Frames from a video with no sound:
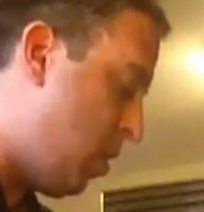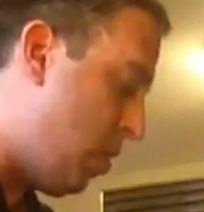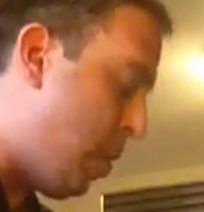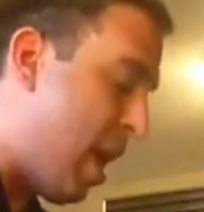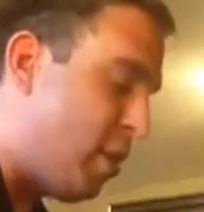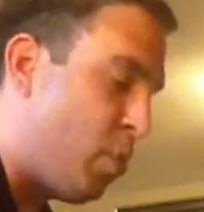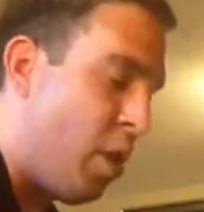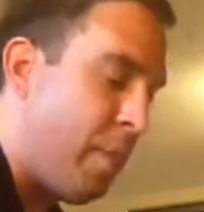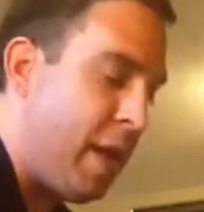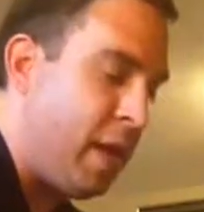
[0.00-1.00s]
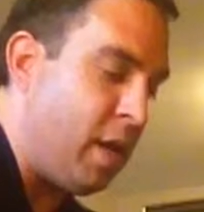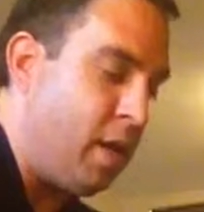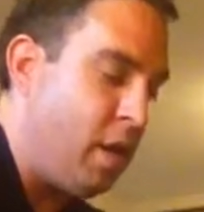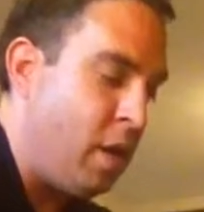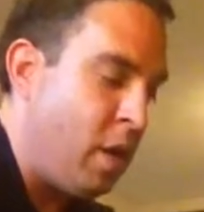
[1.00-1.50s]
might as well make it
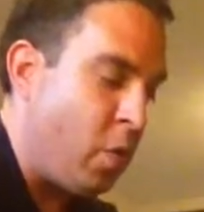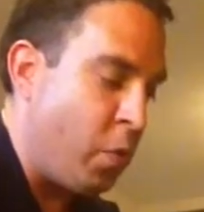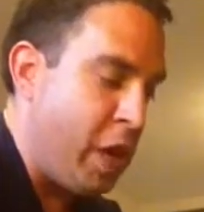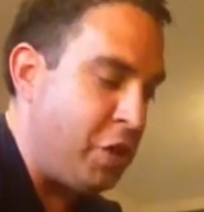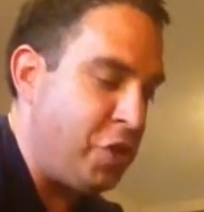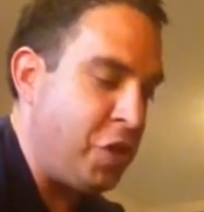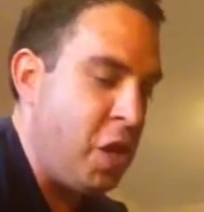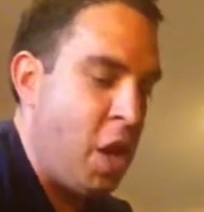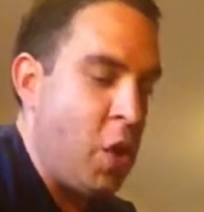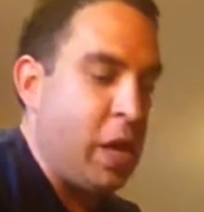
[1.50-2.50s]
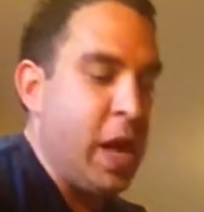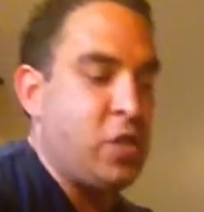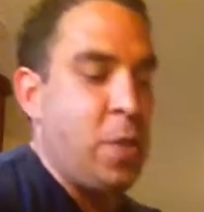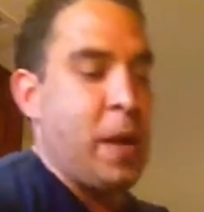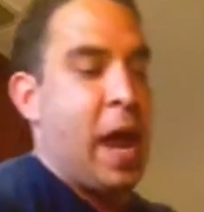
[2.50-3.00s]
rich. Okay,
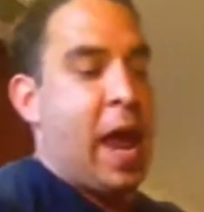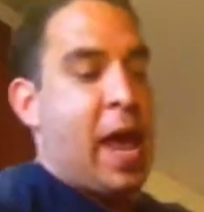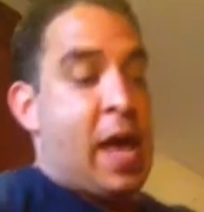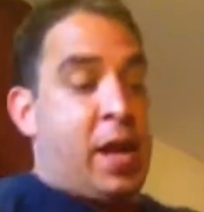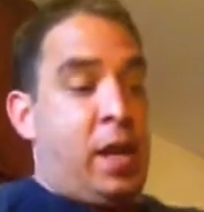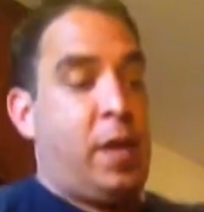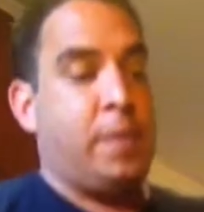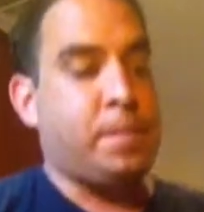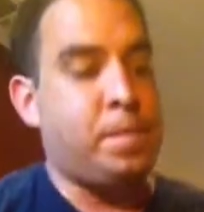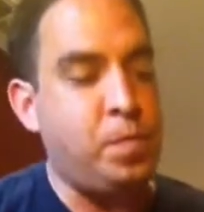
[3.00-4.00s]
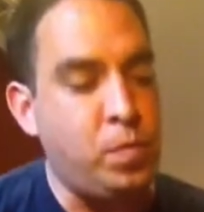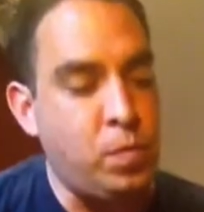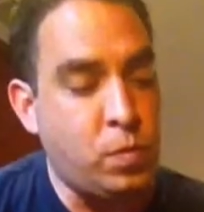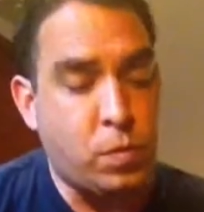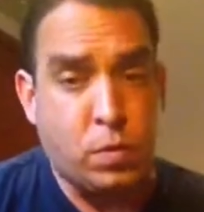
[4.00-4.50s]
so I'm going to add
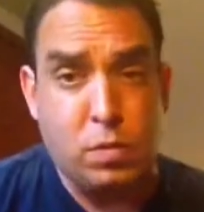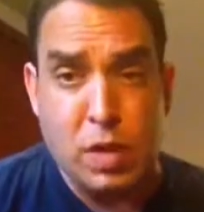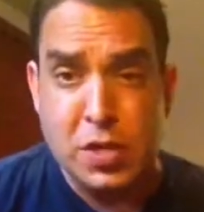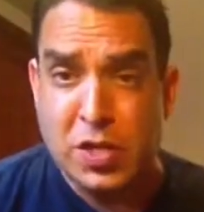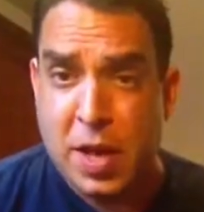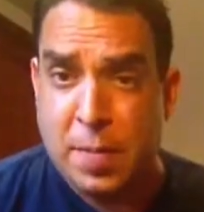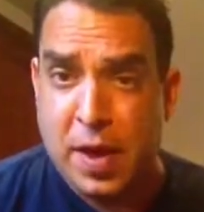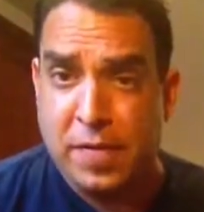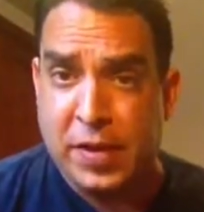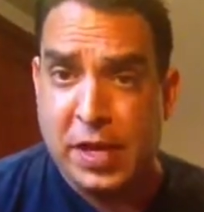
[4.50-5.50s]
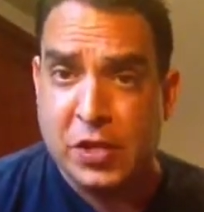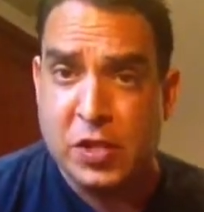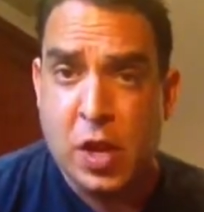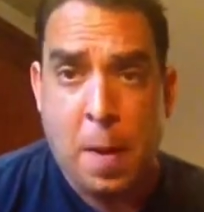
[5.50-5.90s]
some of this